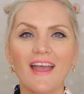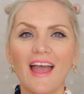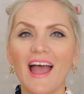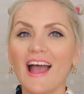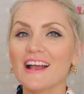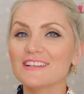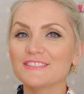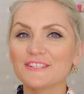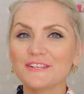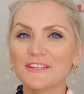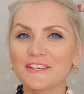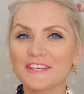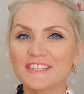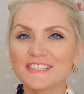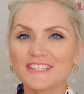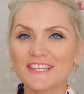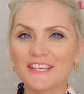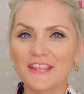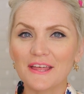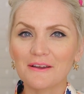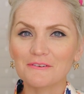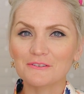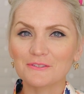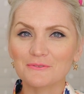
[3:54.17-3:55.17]
As you can
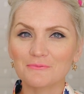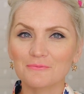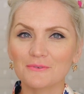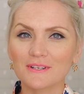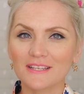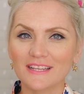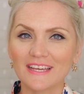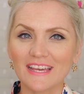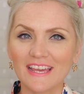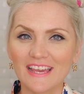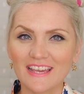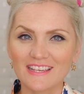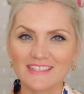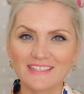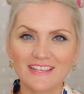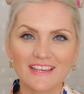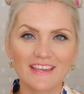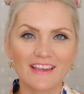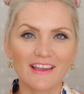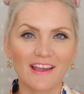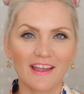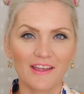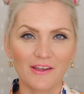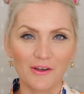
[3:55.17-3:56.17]
see, that was really
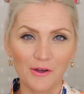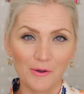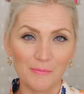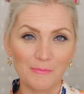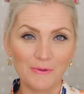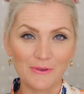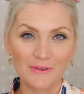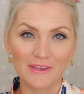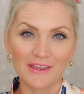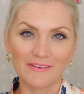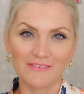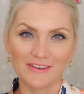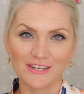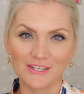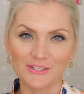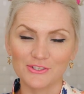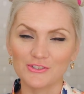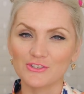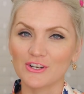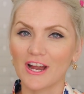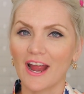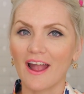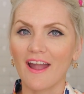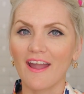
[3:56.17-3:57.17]
easy. I hope you give it
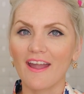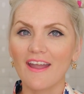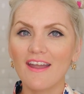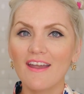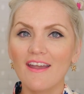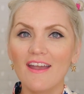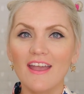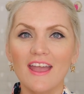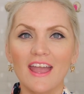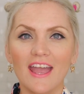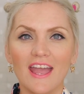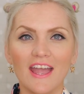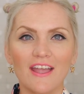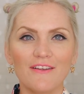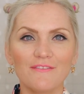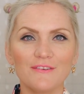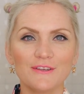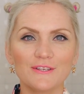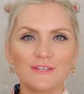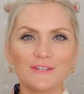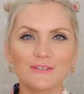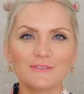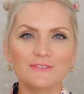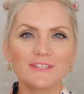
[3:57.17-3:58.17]
a try.
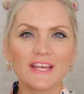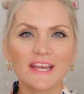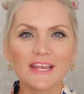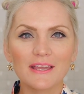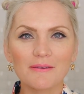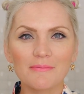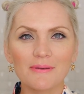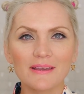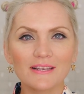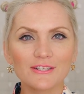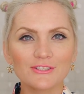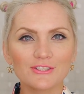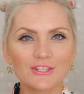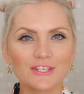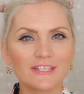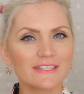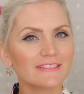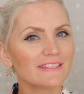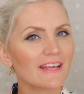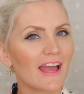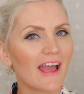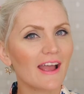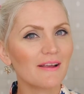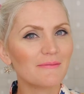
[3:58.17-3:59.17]
If you do, take a picture
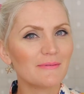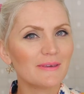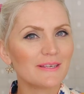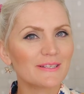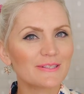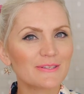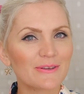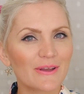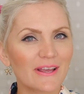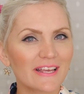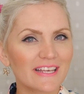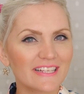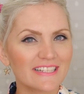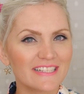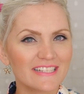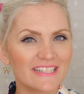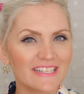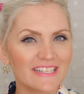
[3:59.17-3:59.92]
and tag me so I can